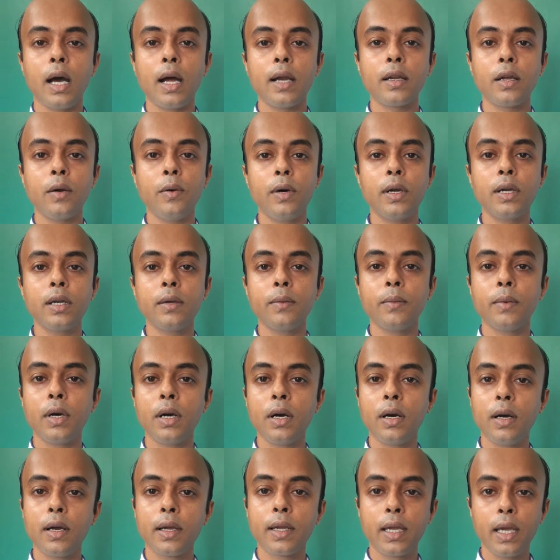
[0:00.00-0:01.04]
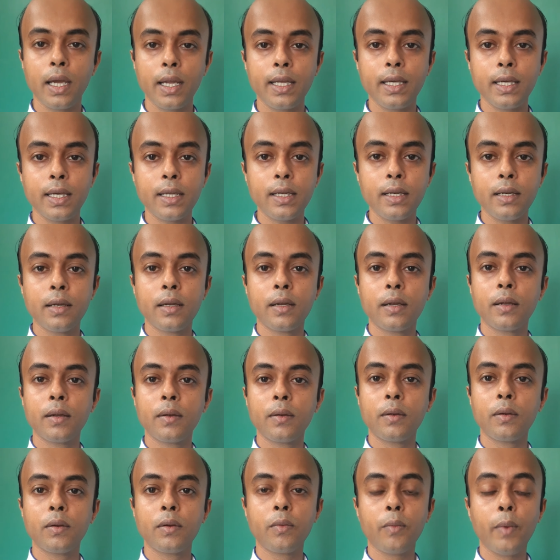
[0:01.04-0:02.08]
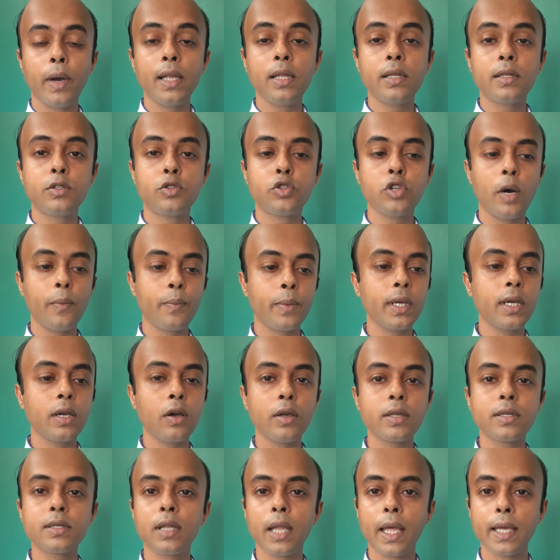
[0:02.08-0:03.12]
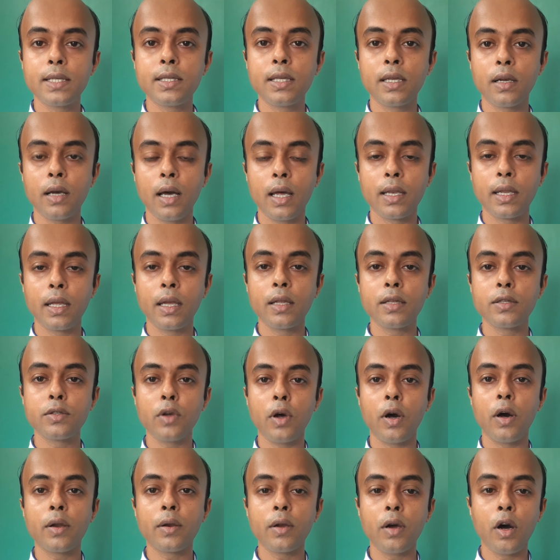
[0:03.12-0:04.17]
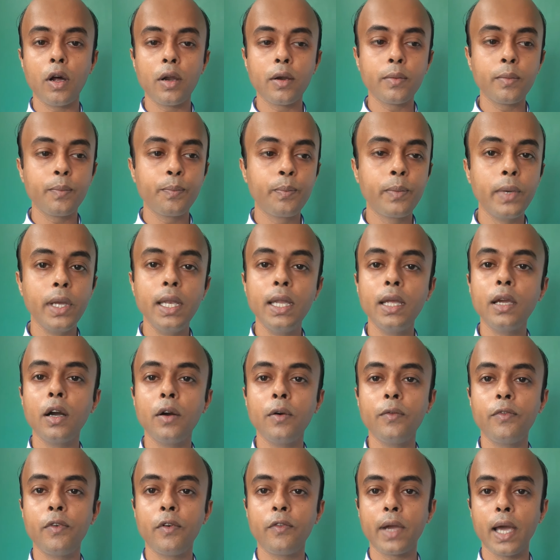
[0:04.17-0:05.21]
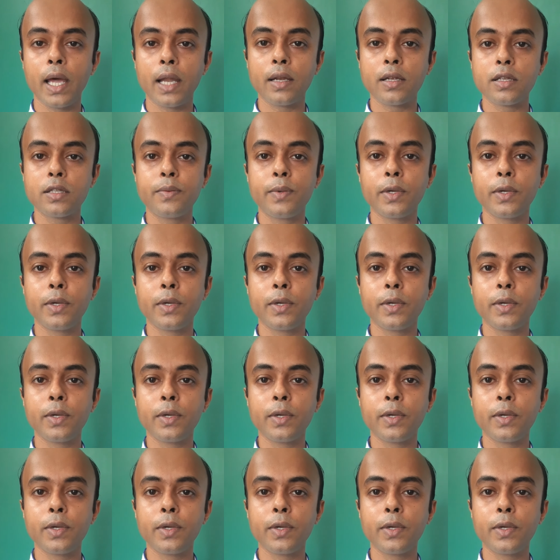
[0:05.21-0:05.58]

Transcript: our career while chopping or slicing onions or peeling off carrots,